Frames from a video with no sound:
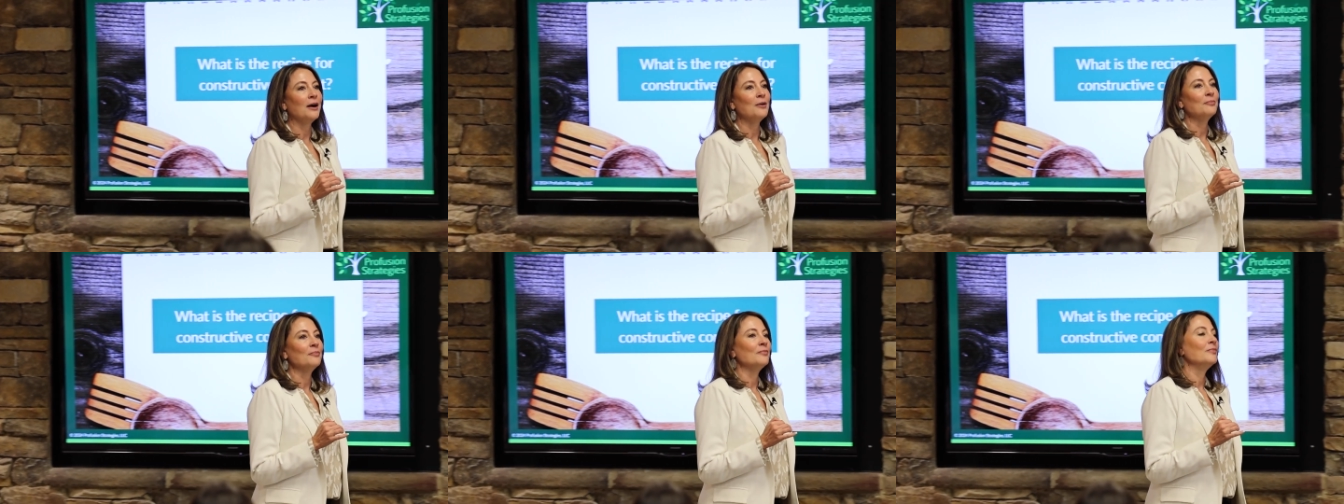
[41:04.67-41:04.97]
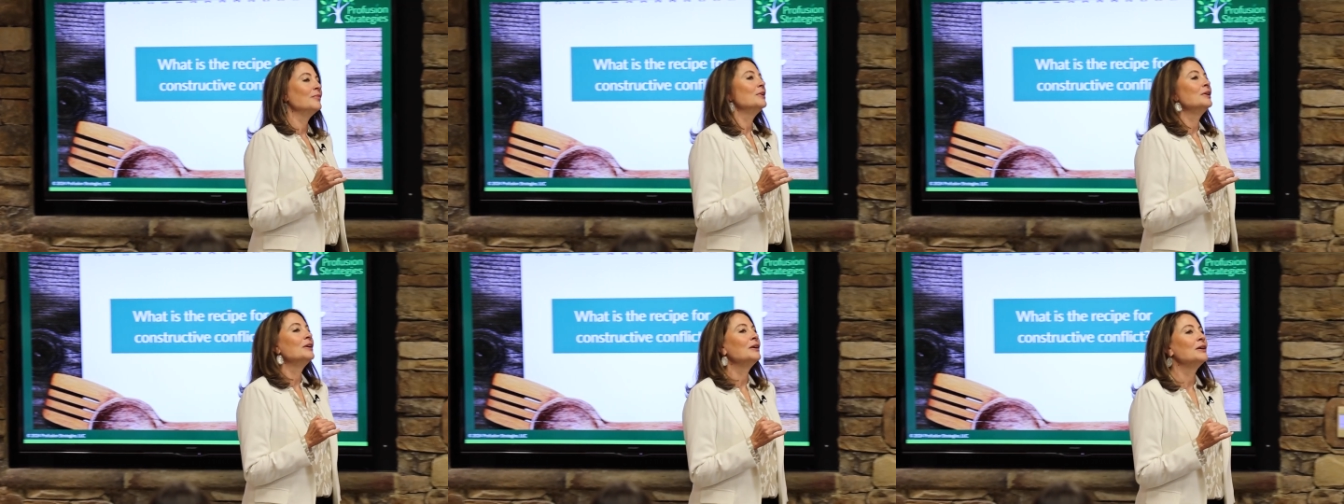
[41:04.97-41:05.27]

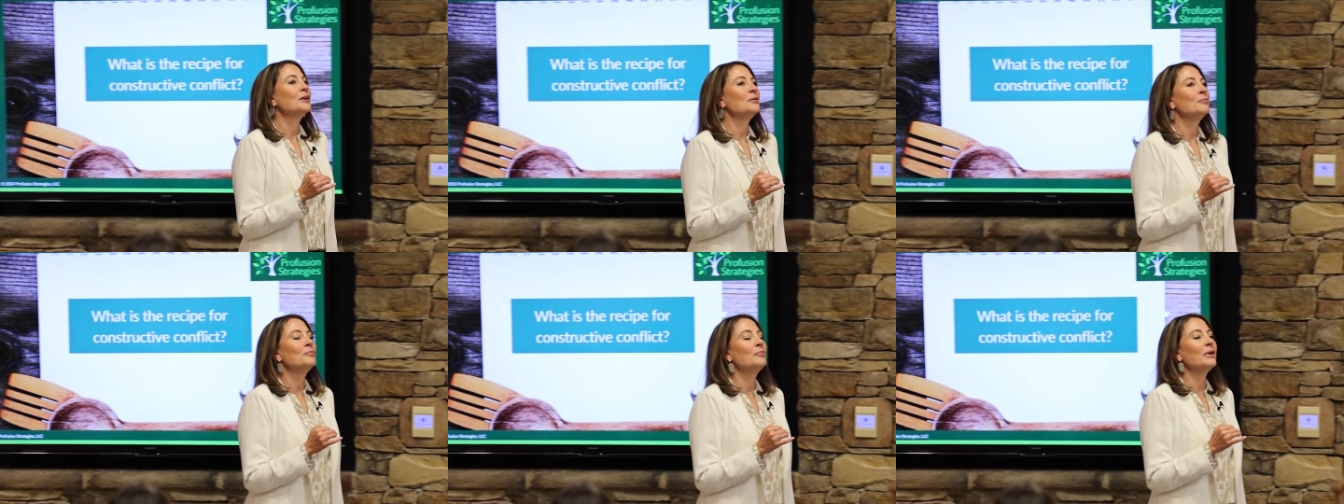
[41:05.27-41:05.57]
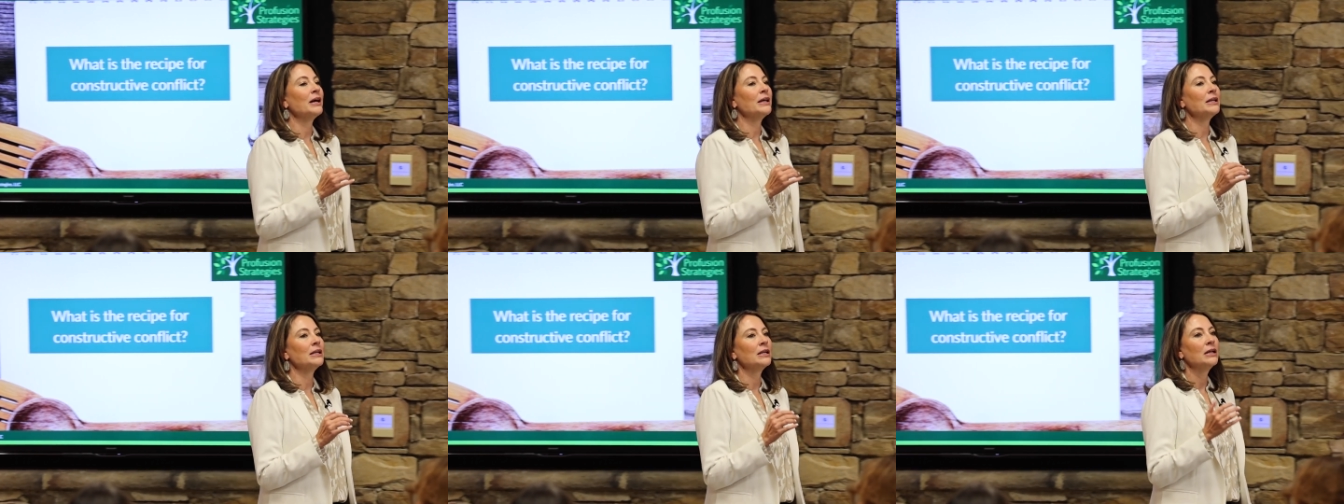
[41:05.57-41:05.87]
um,
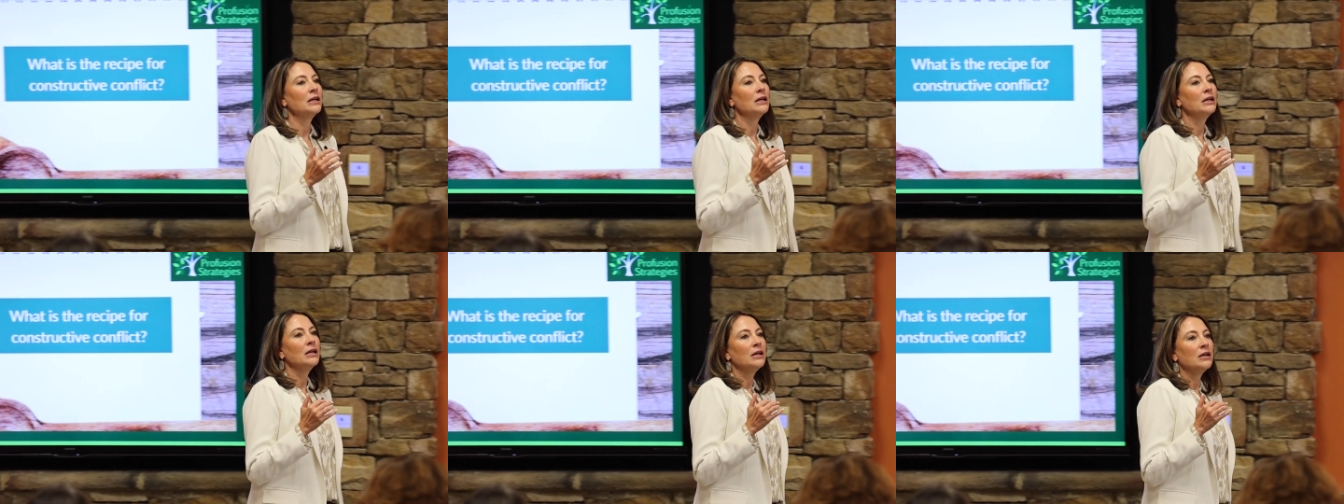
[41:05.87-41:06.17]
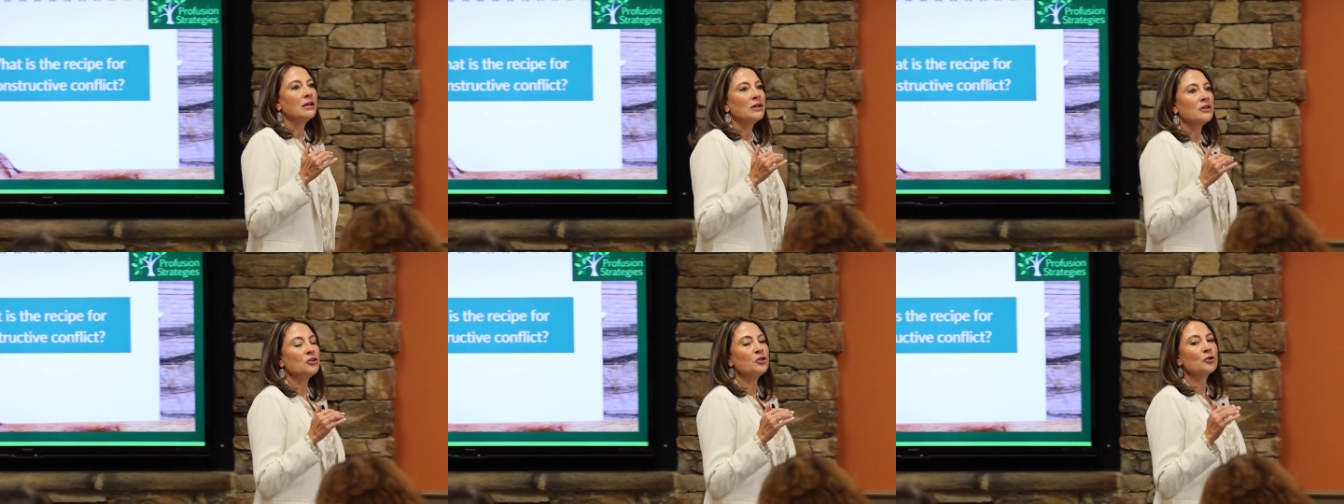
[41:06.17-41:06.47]
but
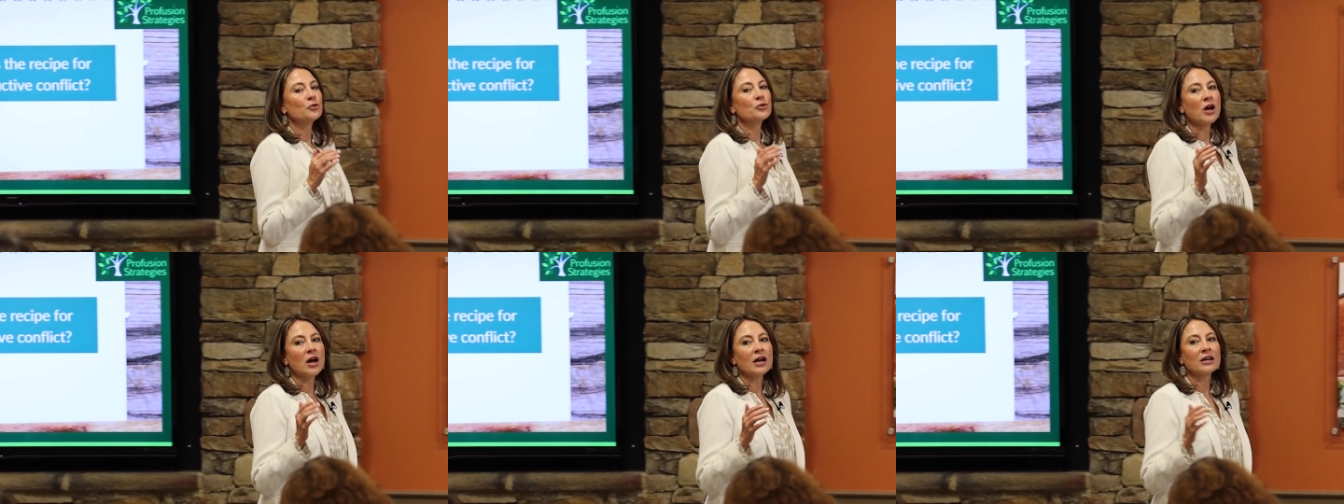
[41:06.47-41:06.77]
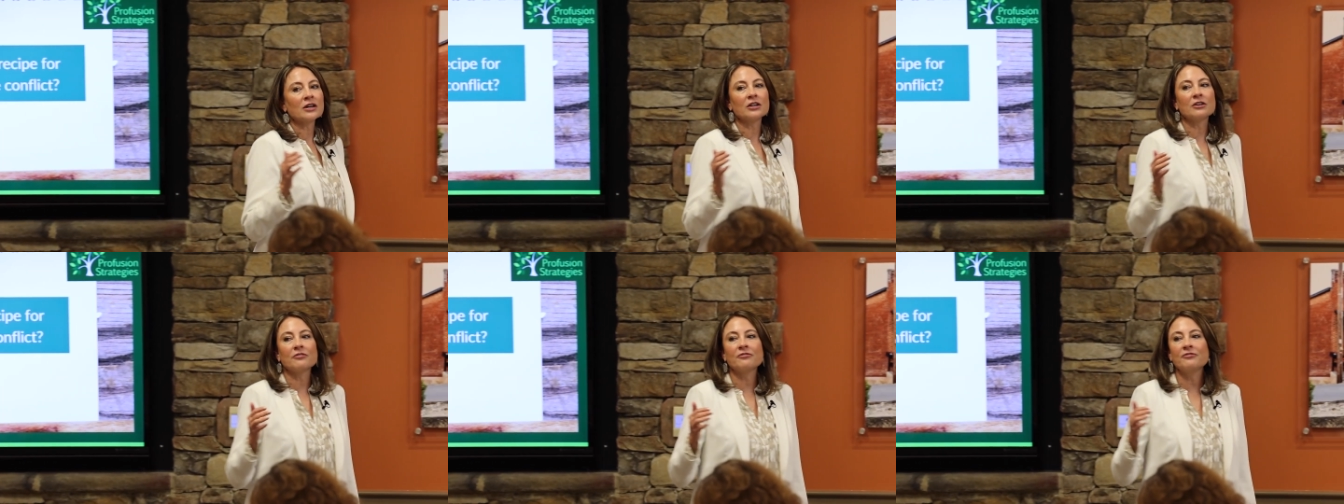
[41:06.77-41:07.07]
you're
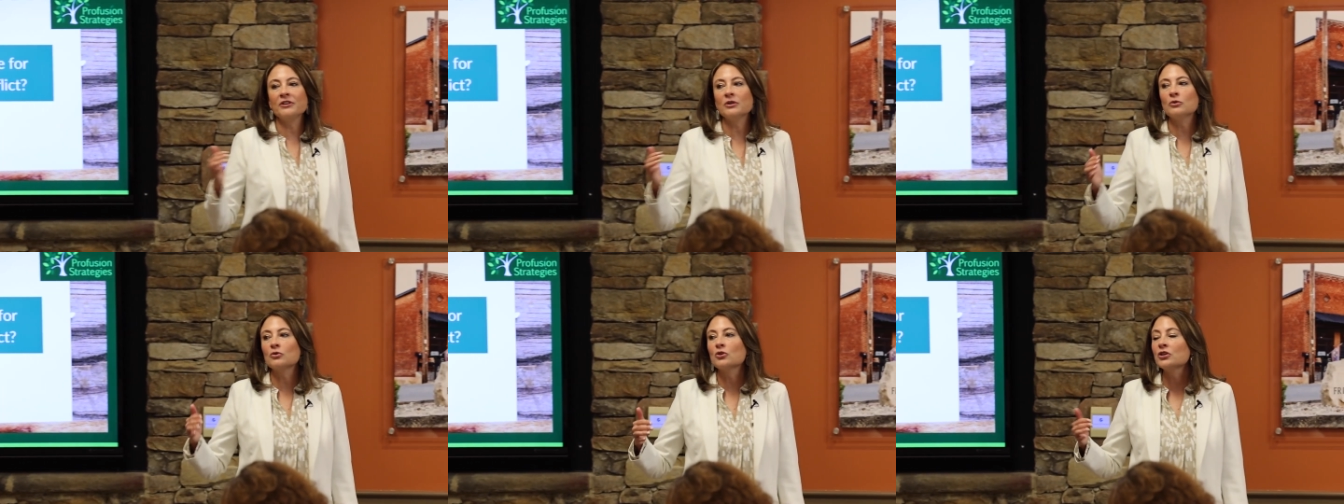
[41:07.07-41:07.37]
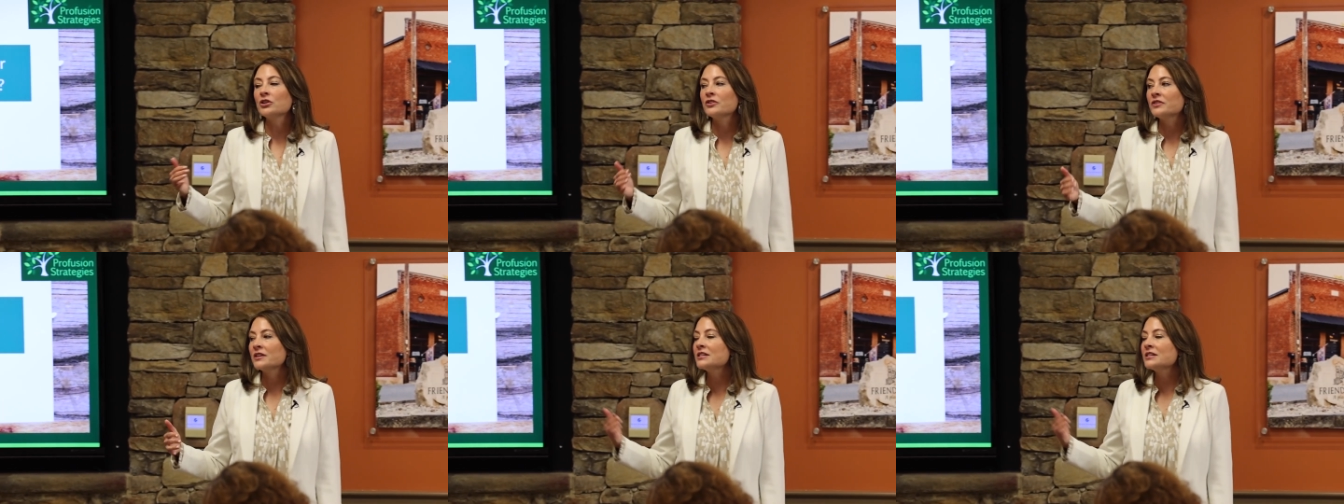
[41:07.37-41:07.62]
not going to feel good.